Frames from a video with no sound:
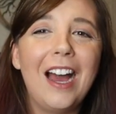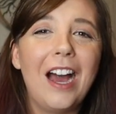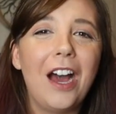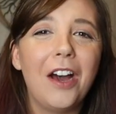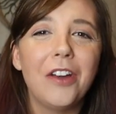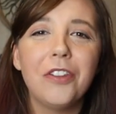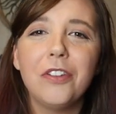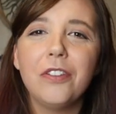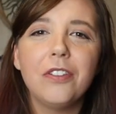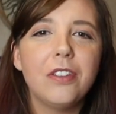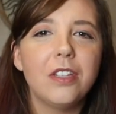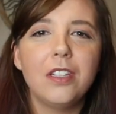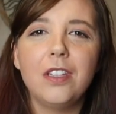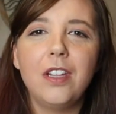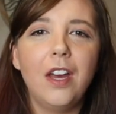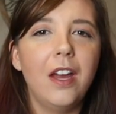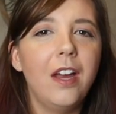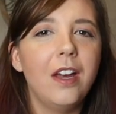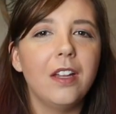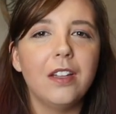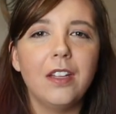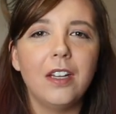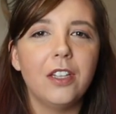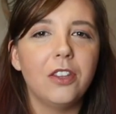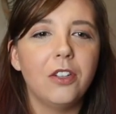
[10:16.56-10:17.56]
other than
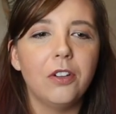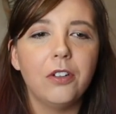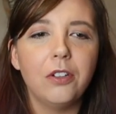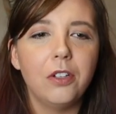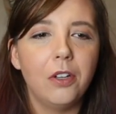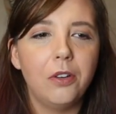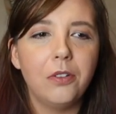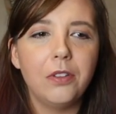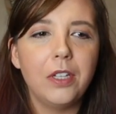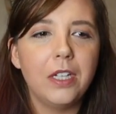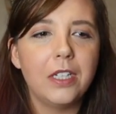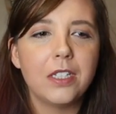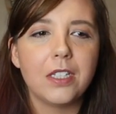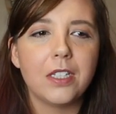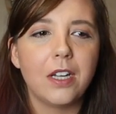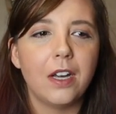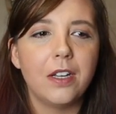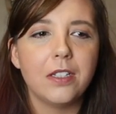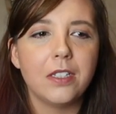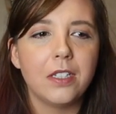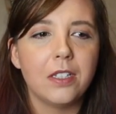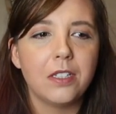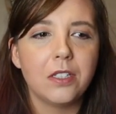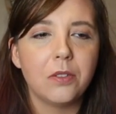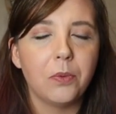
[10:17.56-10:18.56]
that, like their clothing
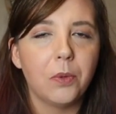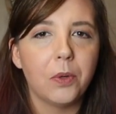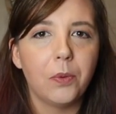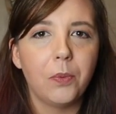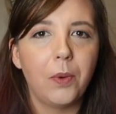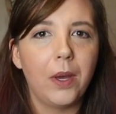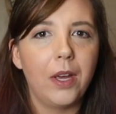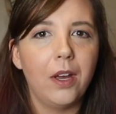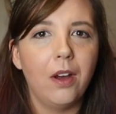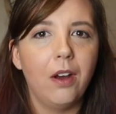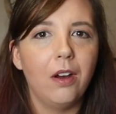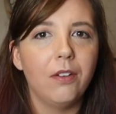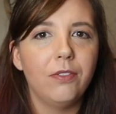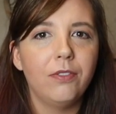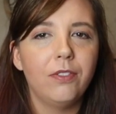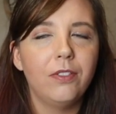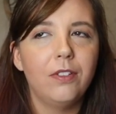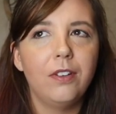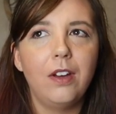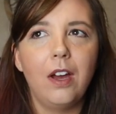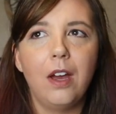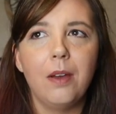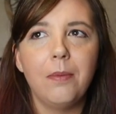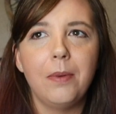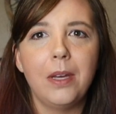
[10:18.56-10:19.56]
sizes were way off.
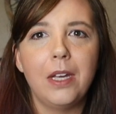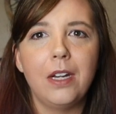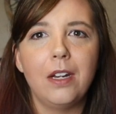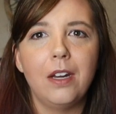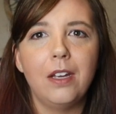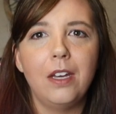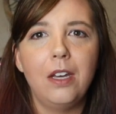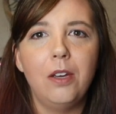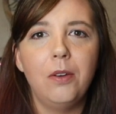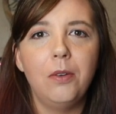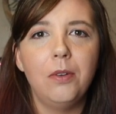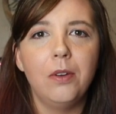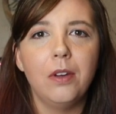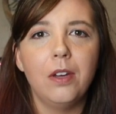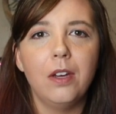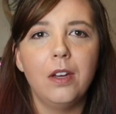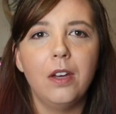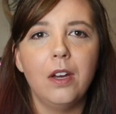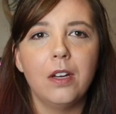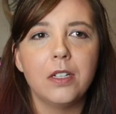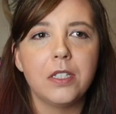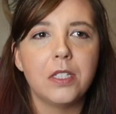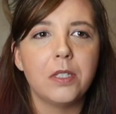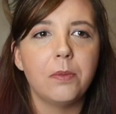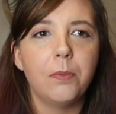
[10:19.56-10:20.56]
I mean,
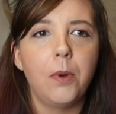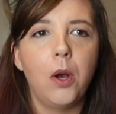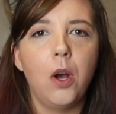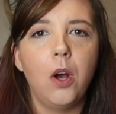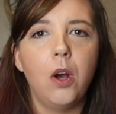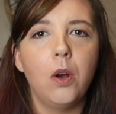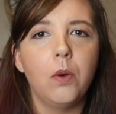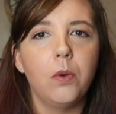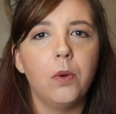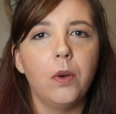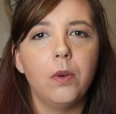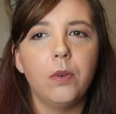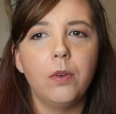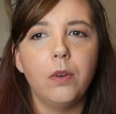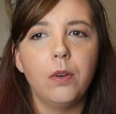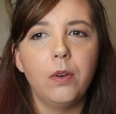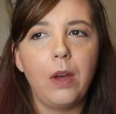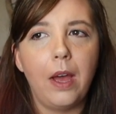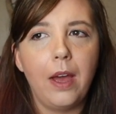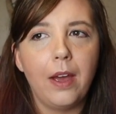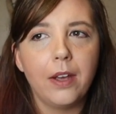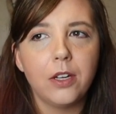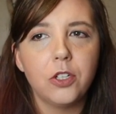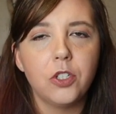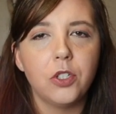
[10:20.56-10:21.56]
a small
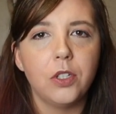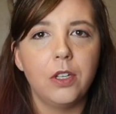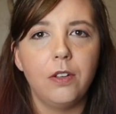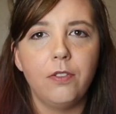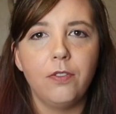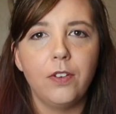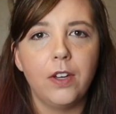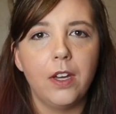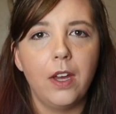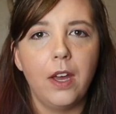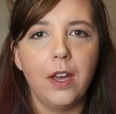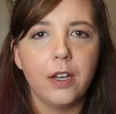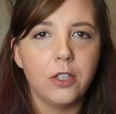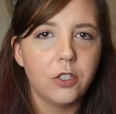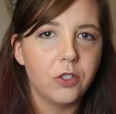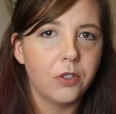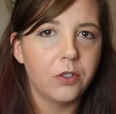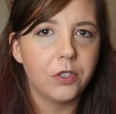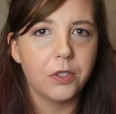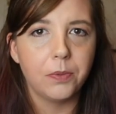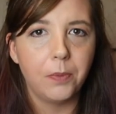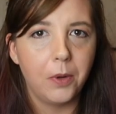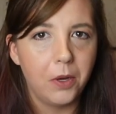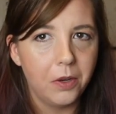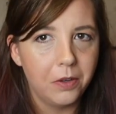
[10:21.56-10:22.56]
actually fit extra
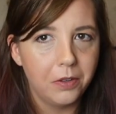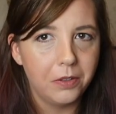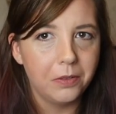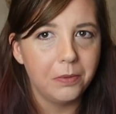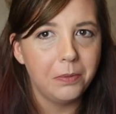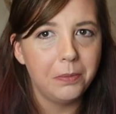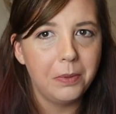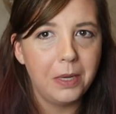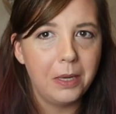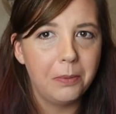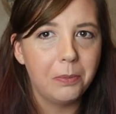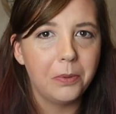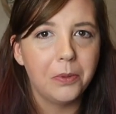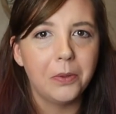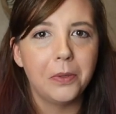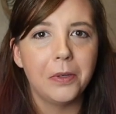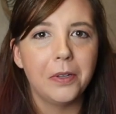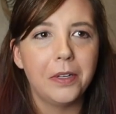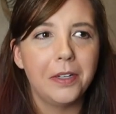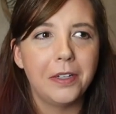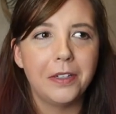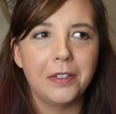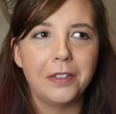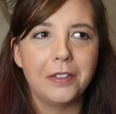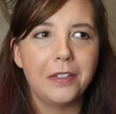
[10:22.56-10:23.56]
small people,
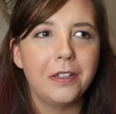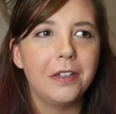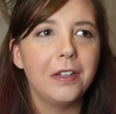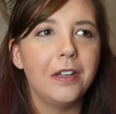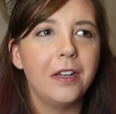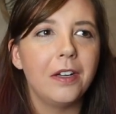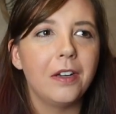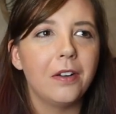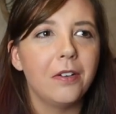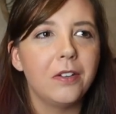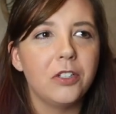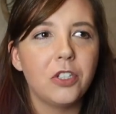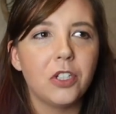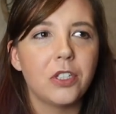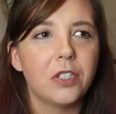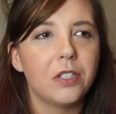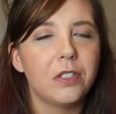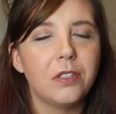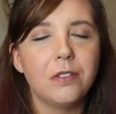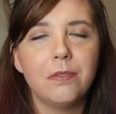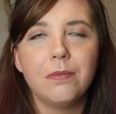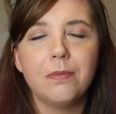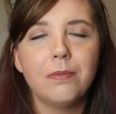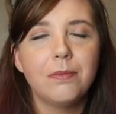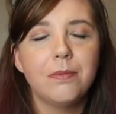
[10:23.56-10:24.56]
and you know, it
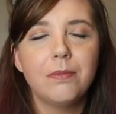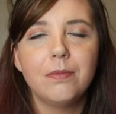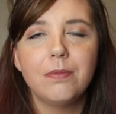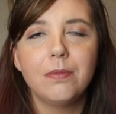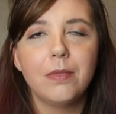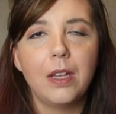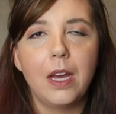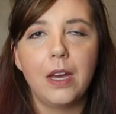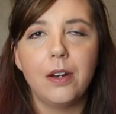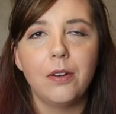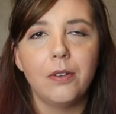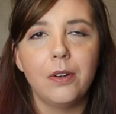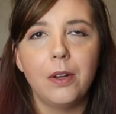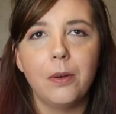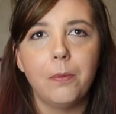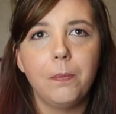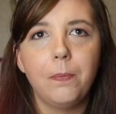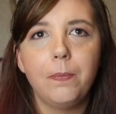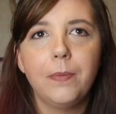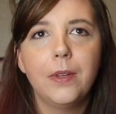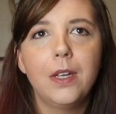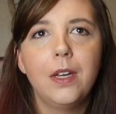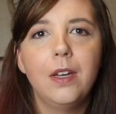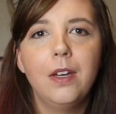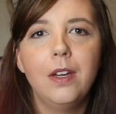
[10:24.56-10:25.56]
just, I don't know.
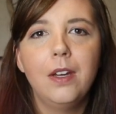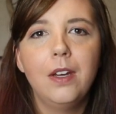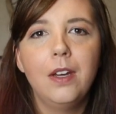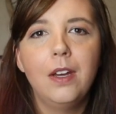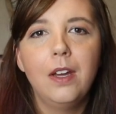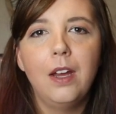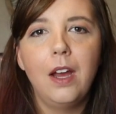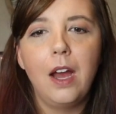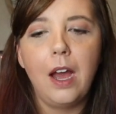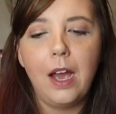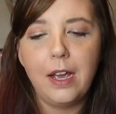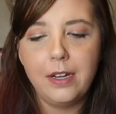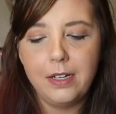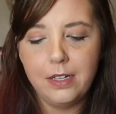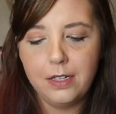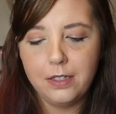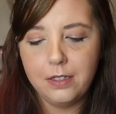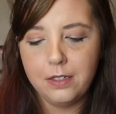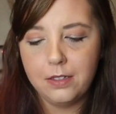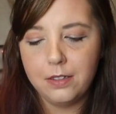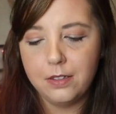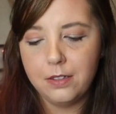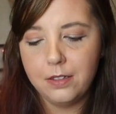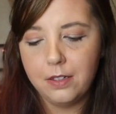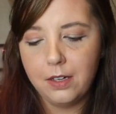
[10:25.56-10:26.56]
I
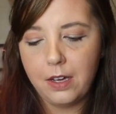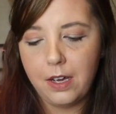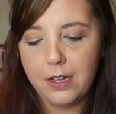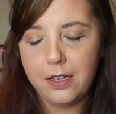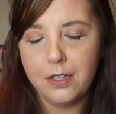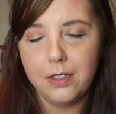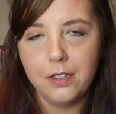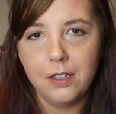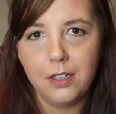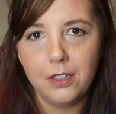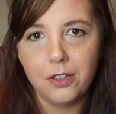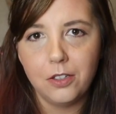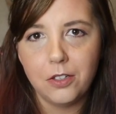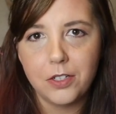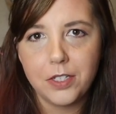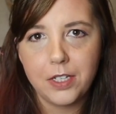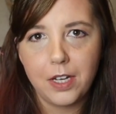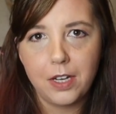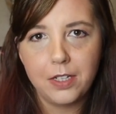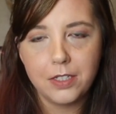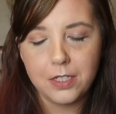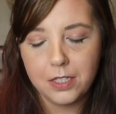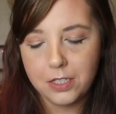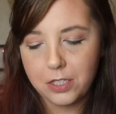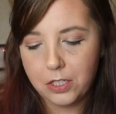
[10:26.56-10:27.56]
didn't like their
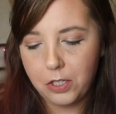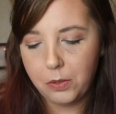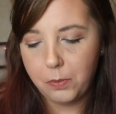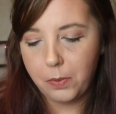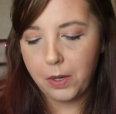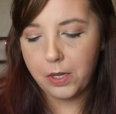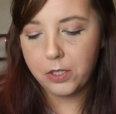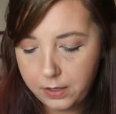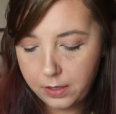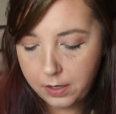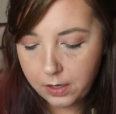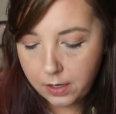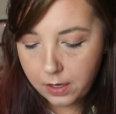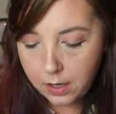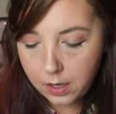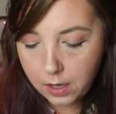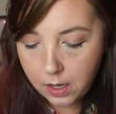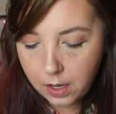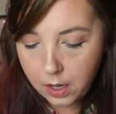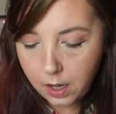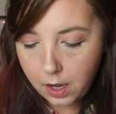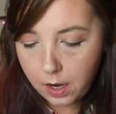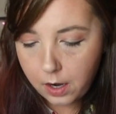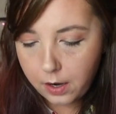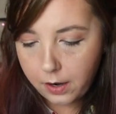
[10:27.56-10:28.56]
sizes too much.
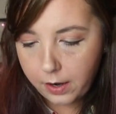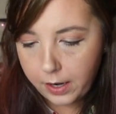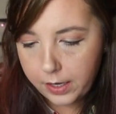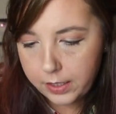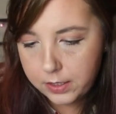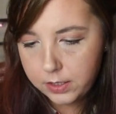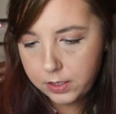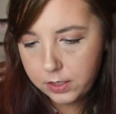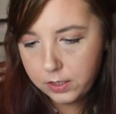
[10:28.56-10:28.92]
All right,